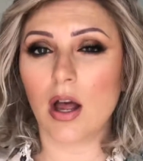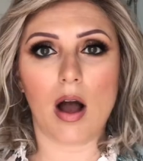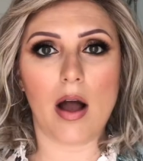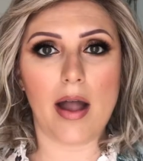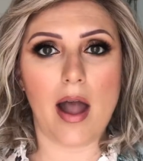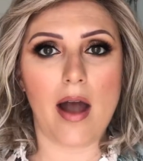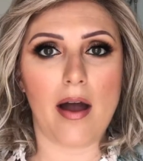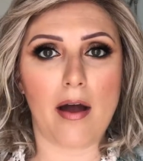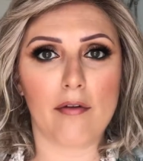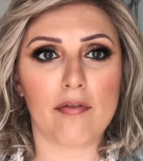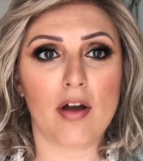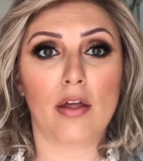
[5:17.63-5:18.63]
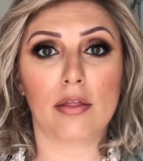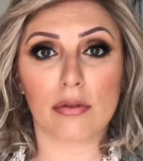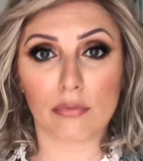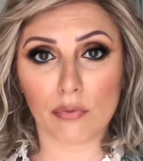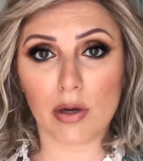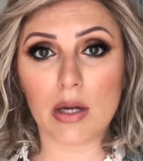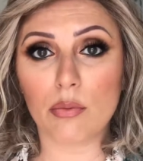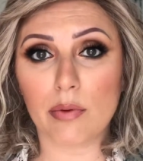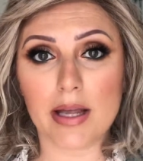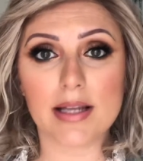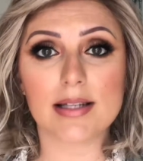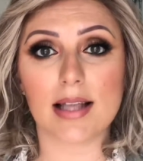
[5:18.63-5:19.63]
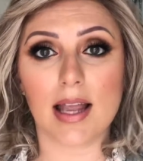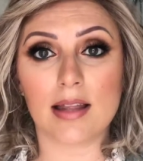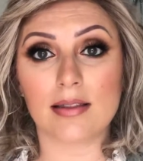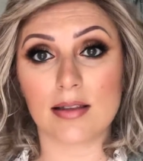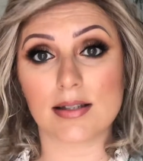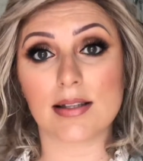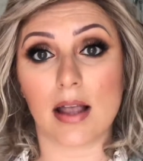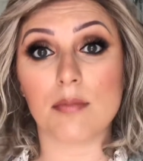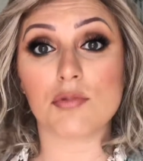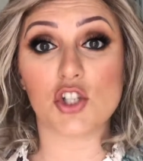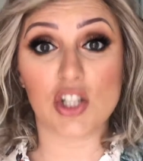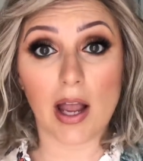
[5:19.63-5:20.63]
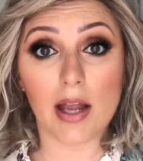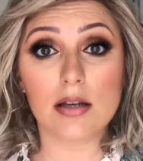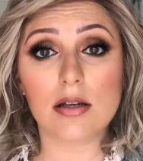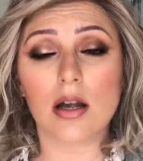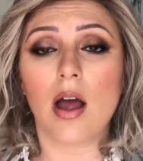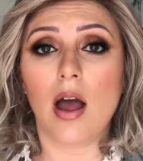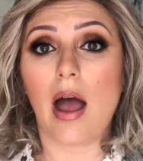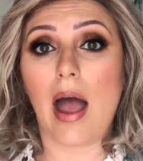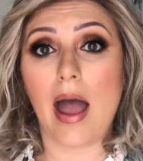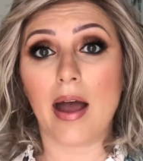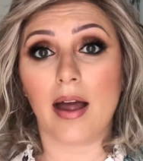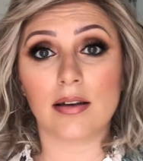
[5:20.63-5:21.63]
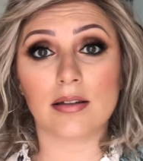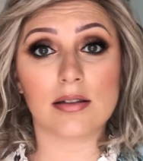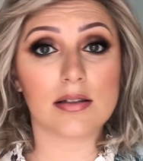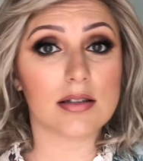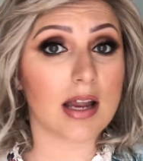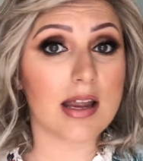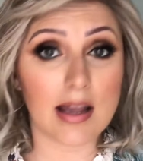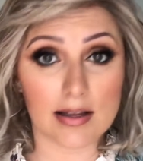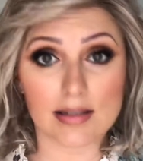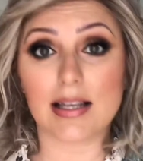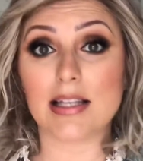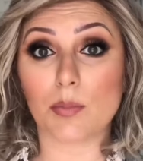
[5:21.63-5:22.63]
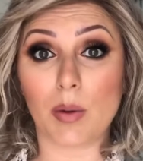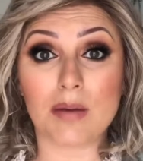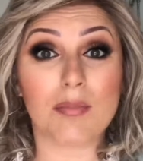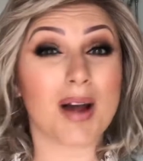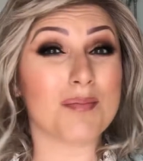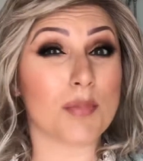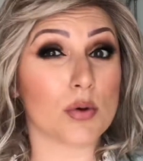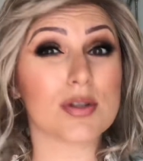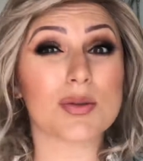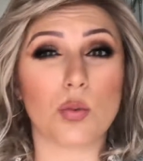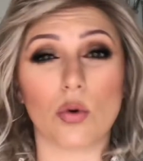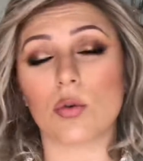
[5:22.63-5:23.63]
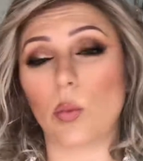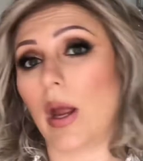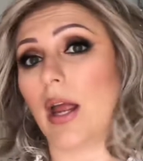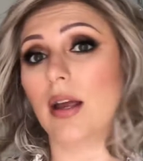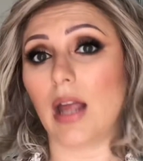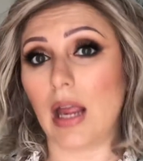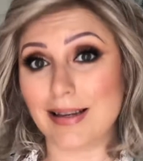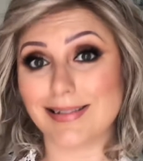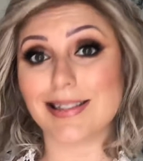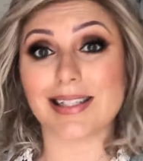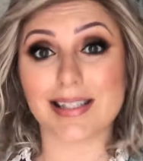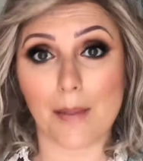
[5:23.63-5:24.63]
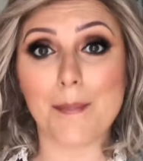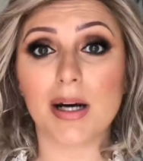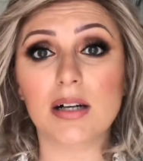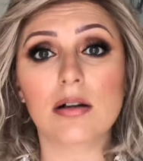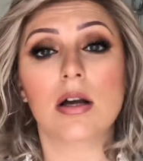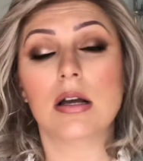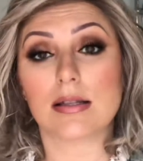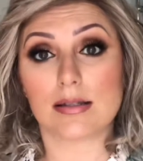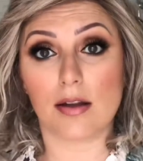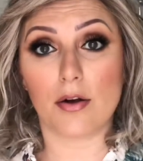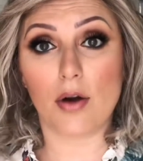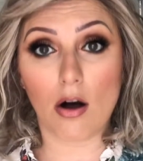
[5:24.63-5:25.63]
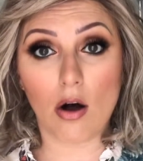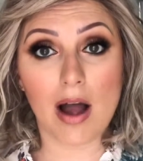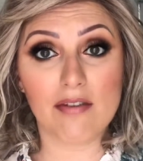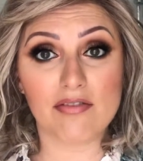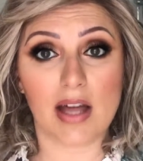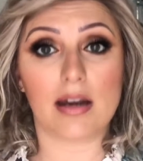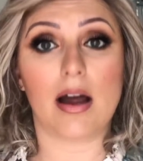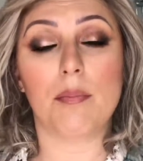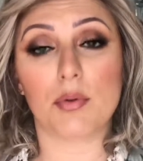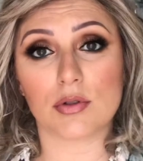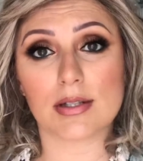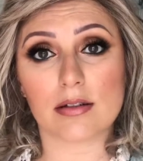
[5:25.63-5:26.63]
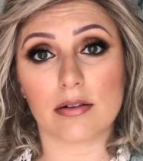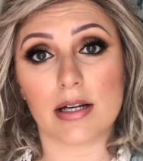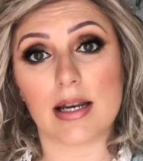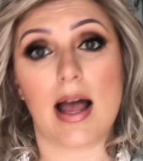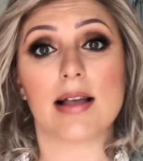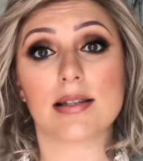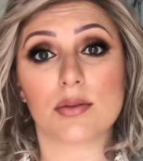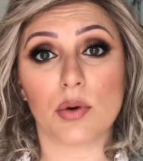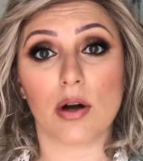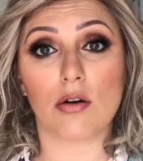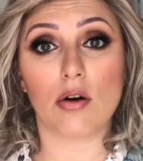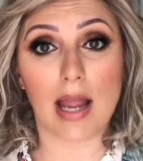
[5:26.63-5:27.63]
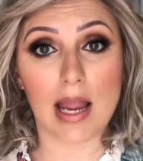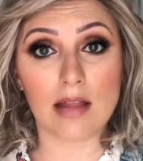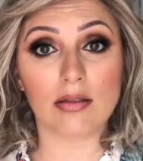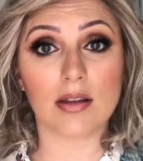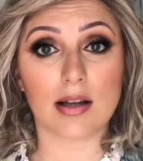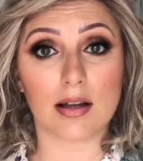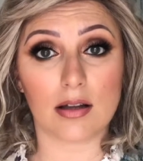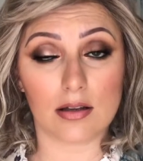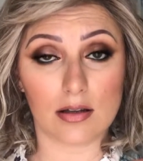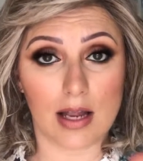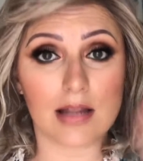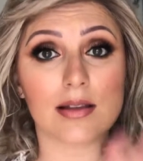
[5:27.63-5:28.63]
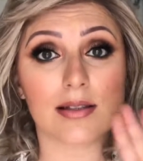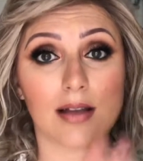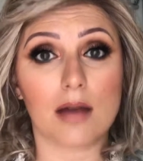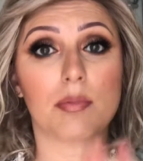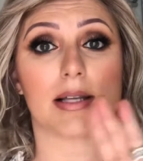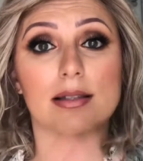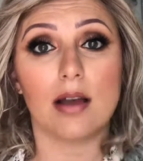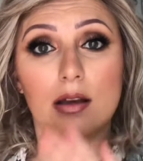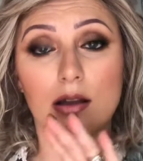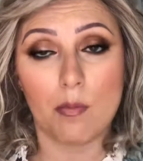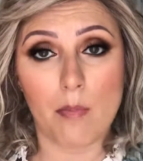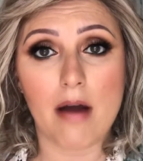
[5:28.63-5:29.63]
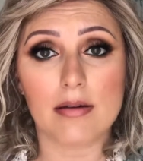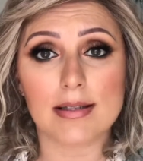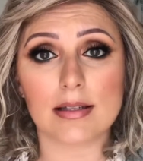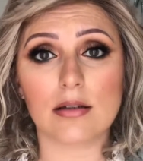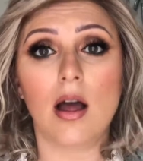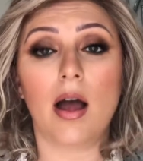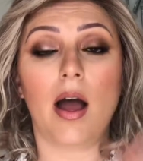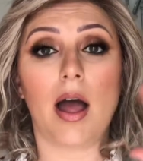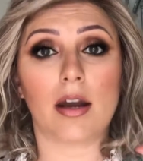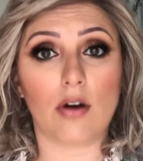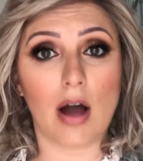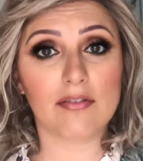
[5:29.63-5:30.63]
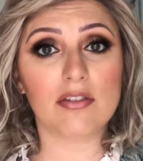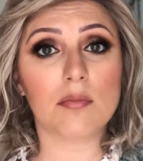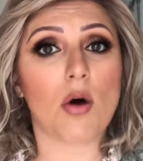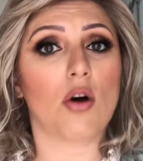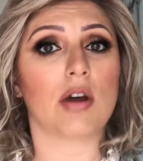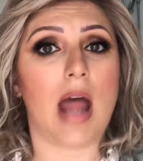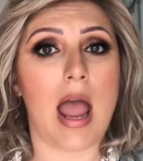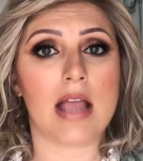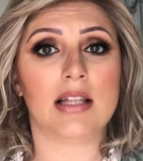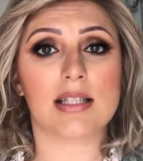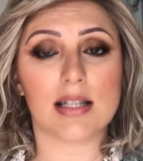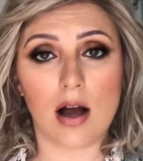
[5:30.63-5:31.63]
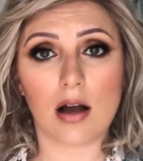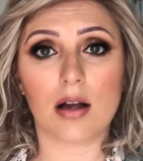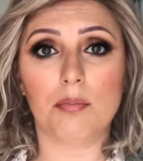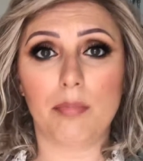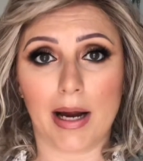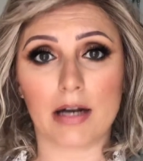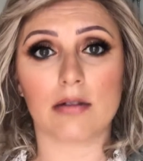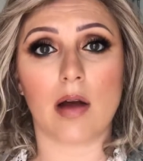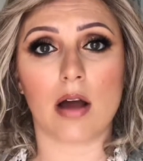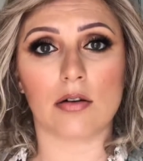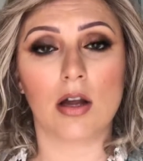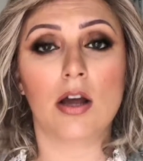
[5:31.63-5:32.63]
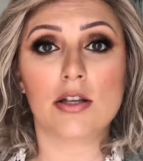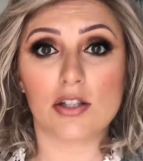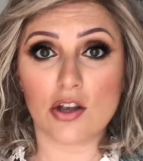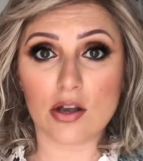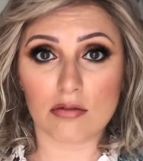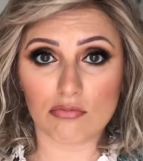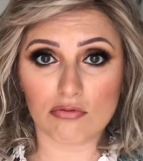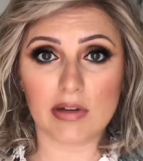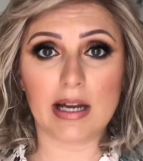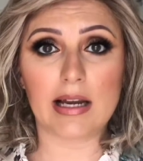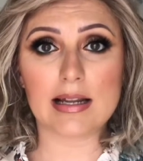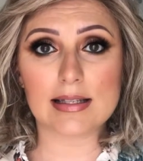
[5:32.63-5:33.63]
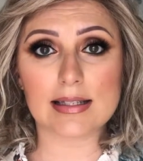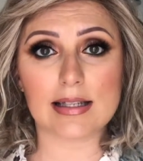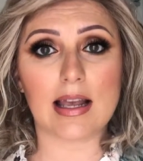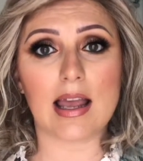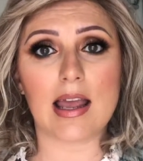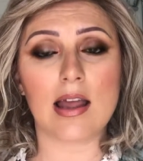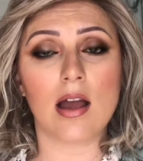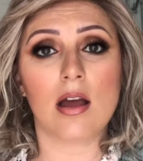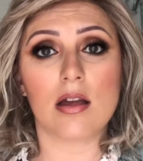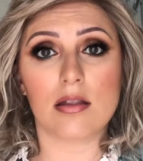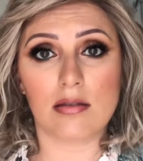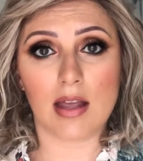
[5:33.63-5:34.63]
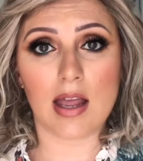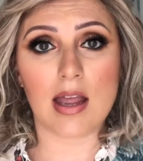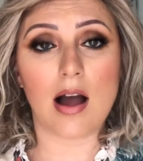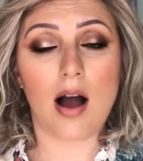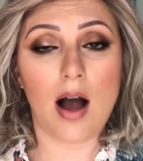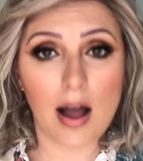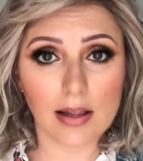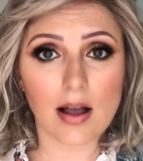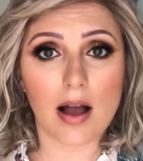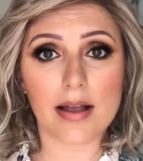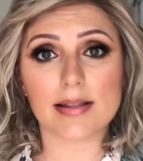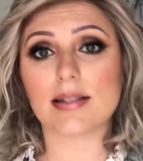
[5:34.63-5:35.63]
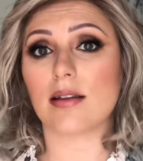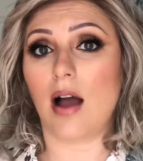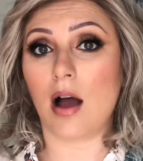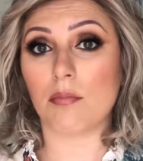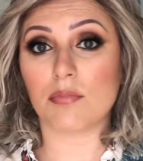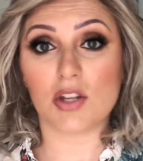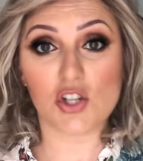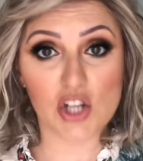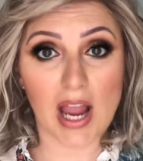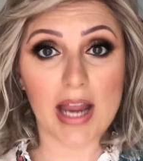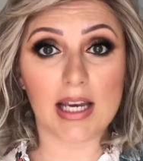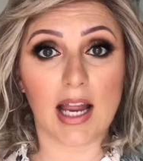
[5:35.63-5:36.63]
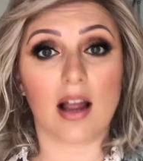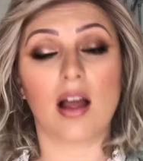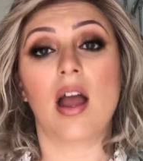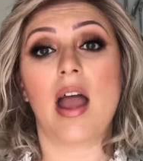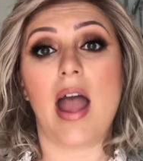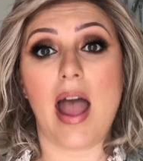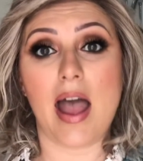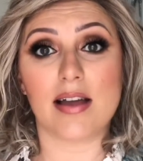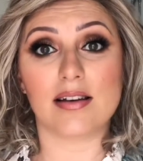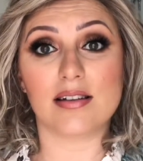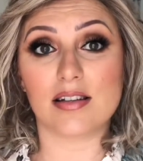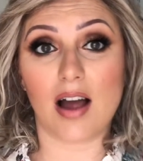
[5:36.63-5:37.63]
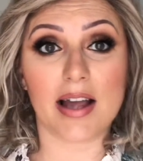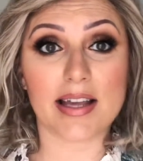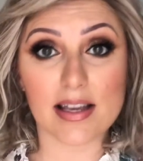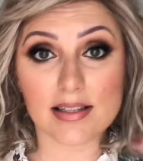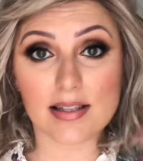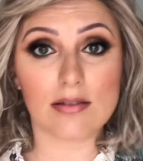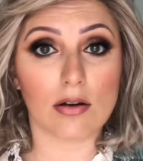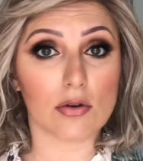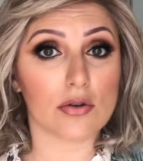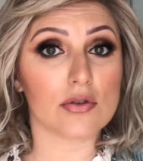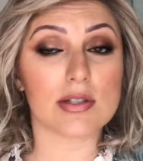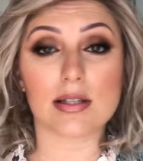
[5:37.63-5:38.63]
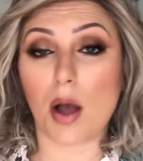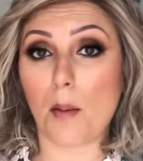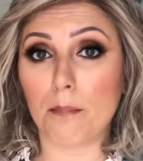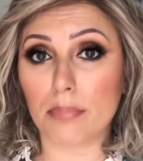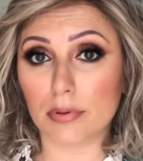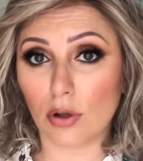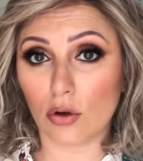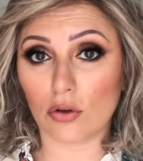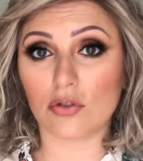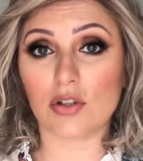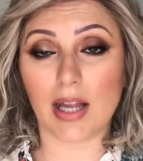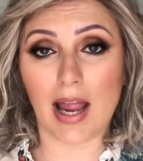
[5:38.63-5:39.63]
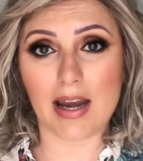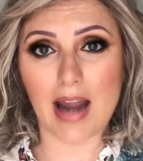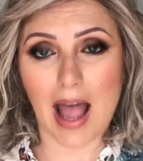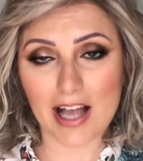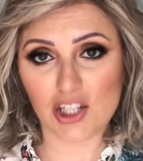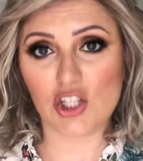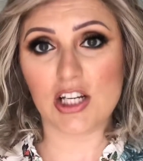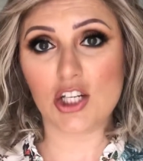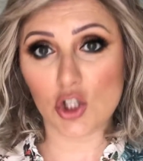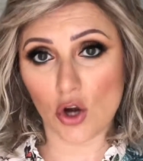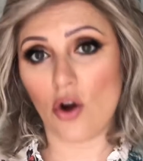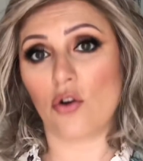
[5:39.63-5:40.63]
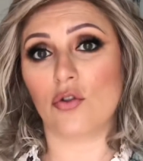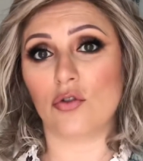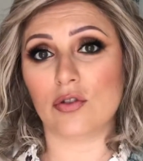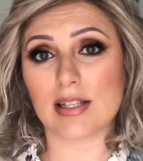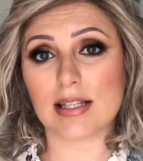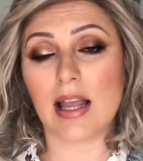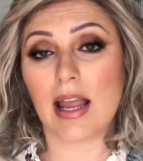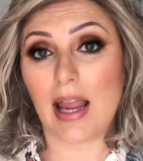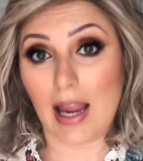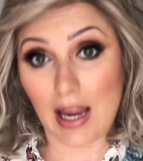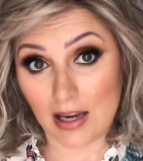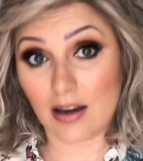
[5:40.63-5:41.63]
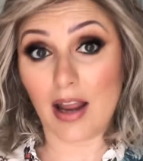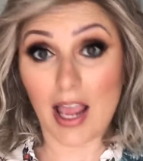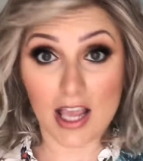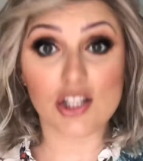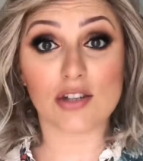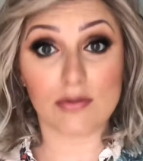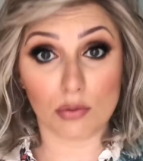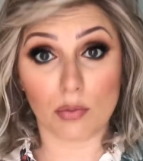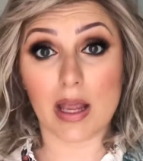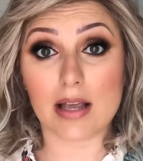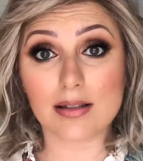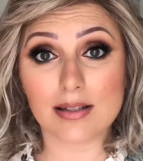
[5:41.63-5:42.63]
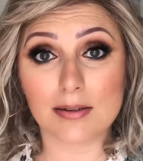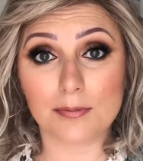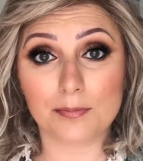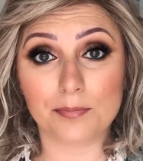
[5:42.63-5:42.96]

I have 3 wigs in the same shade, and yes, it's been my most worn wig in December, so I'll have that up on screen as well in the side-by-side comparison, and I'll have them on a dark background so you can really see the highlights, the shading, and I guess those blonde and ashy tones in each of the wigs.